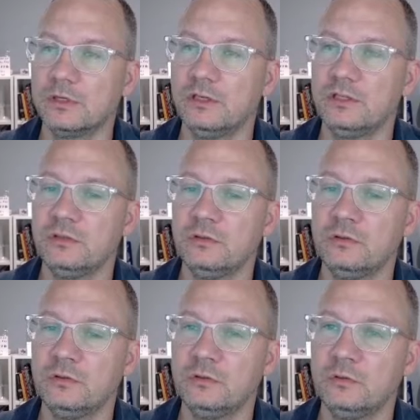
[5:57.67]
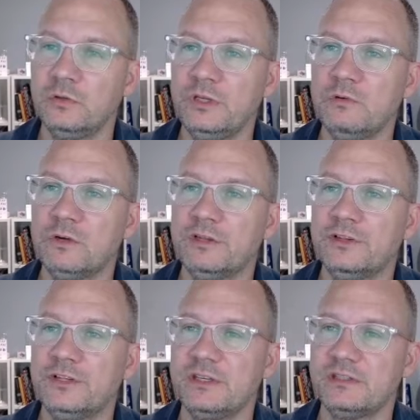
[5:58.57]
do? We want
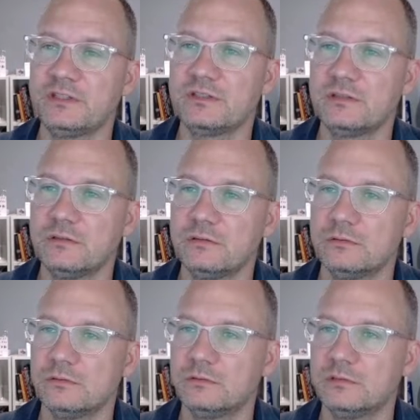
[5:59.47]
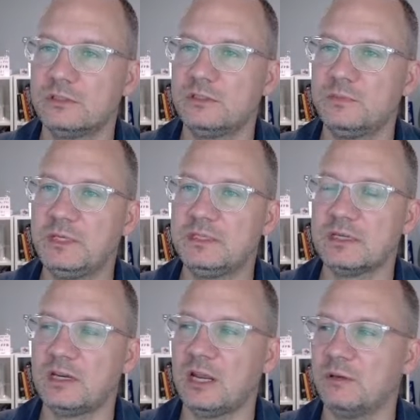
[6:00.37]
this to be
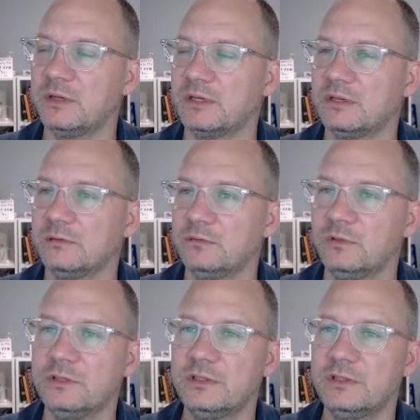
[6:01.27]
dynamic. We want